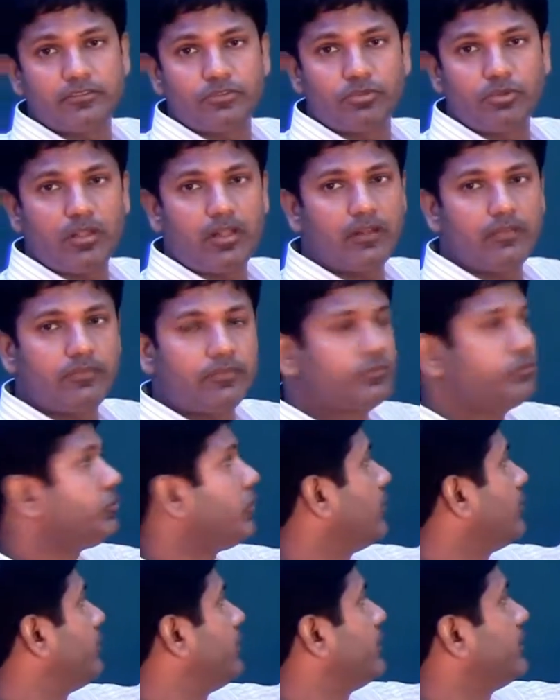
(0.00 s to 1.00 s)
12,
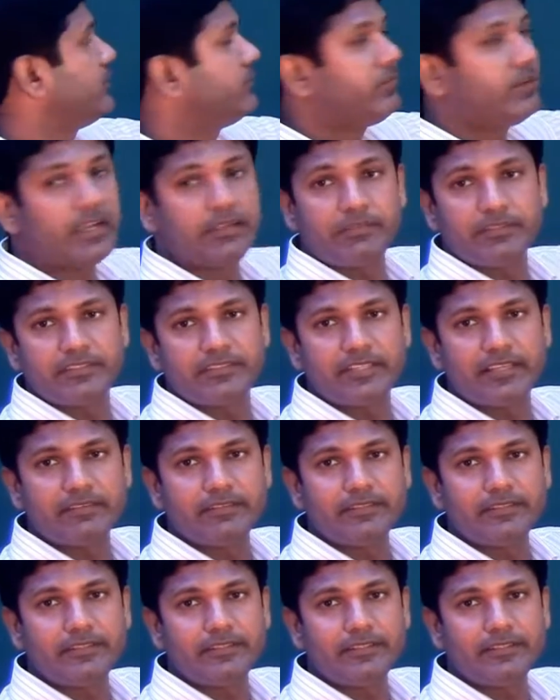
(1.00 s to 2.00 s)
12 plus 5 is
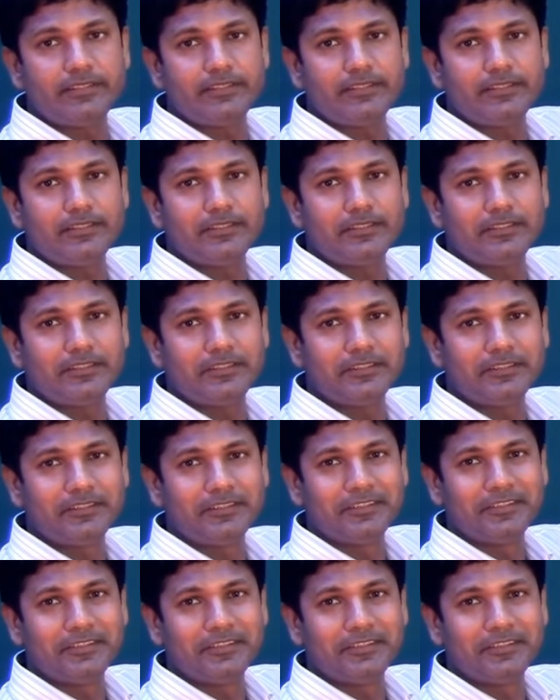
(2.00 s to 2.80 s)
17.